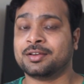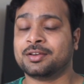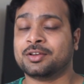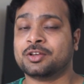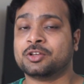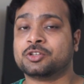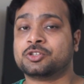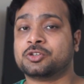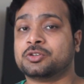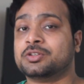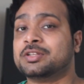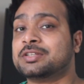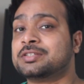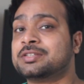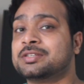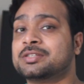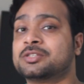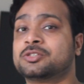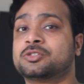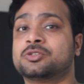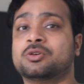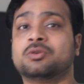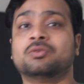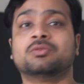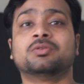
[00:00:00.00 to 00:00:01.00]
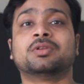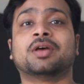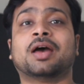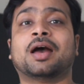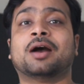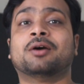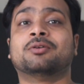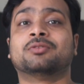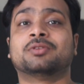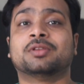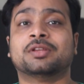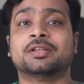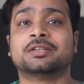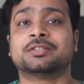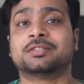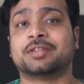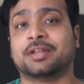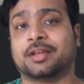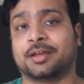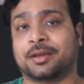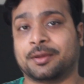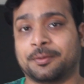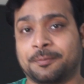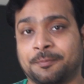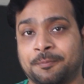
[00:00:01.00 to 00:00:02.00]
So this is zoned out
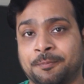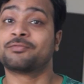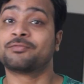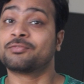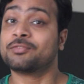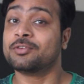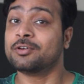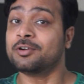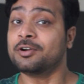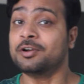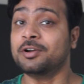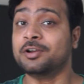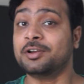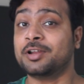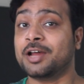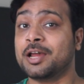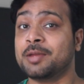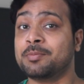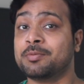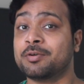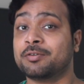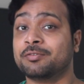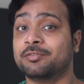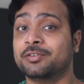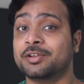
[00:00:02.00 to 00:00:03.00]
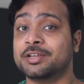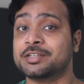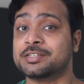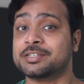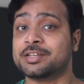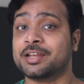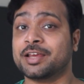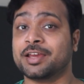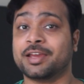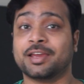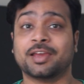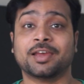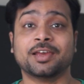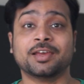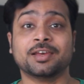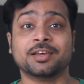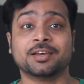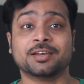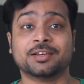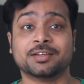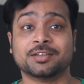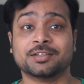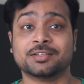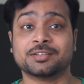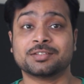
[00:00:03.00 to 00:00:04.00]
listening. Third type of listening
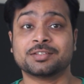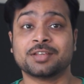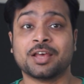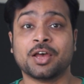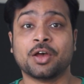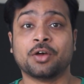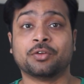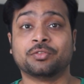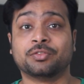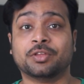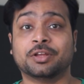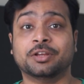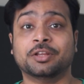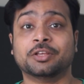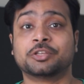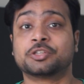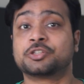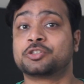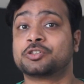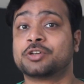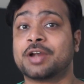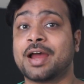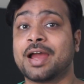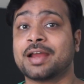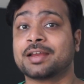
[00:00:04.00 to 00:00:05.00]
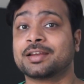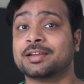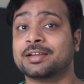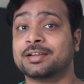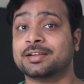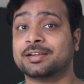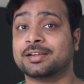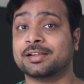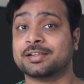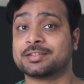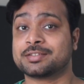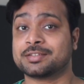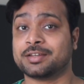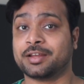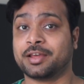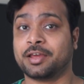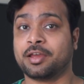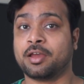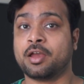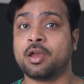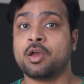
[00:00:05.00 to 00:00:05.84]
is the distracted listening.